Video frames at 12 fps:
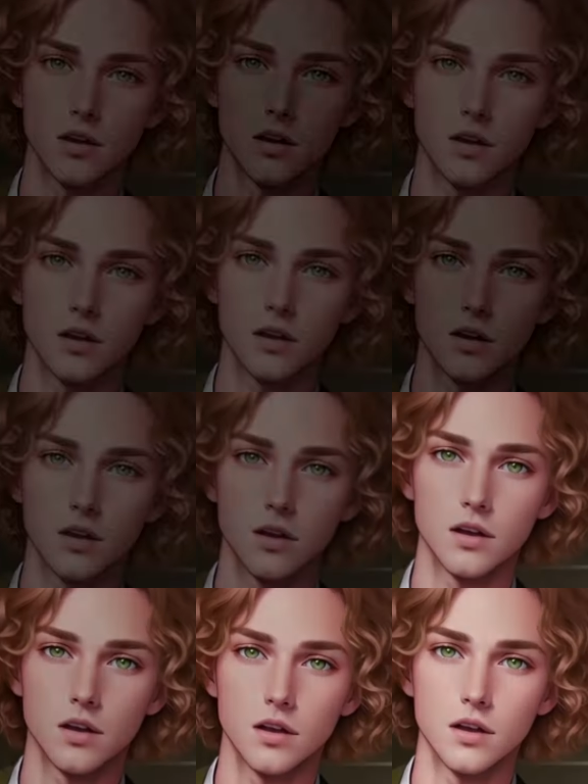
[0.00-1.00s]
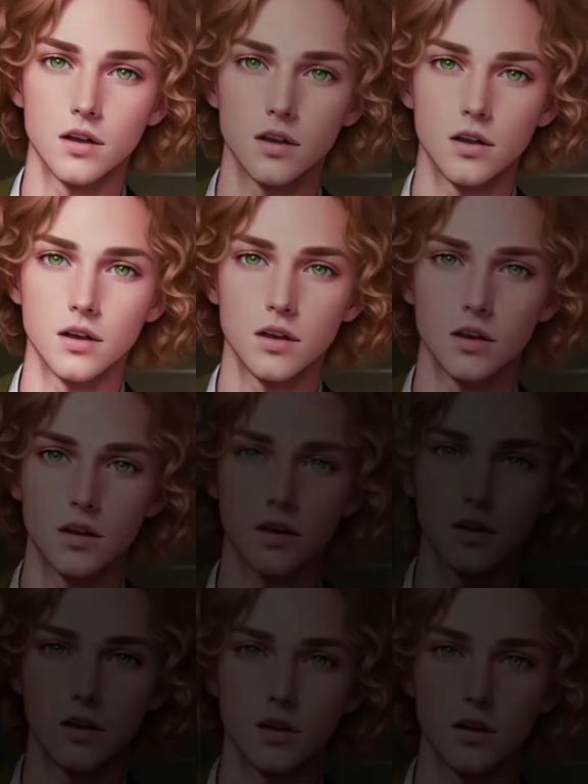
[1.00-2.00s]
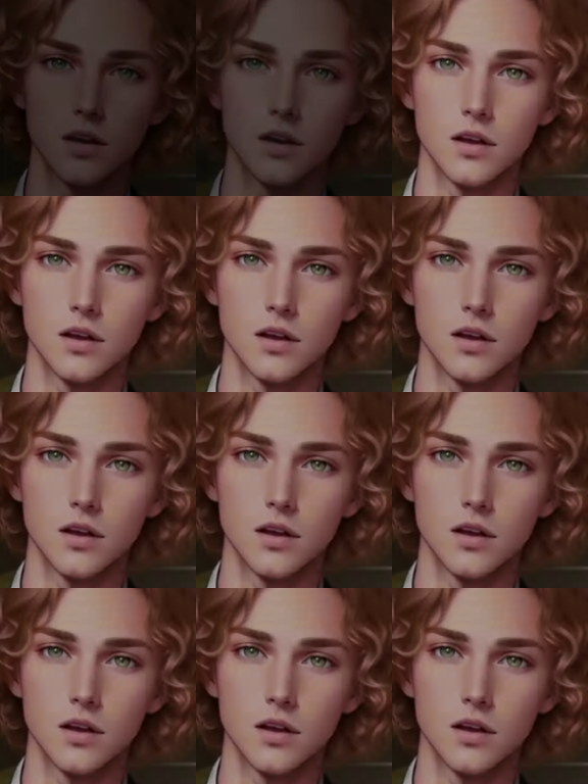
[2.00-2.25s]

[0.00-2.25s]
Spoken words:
[no speech]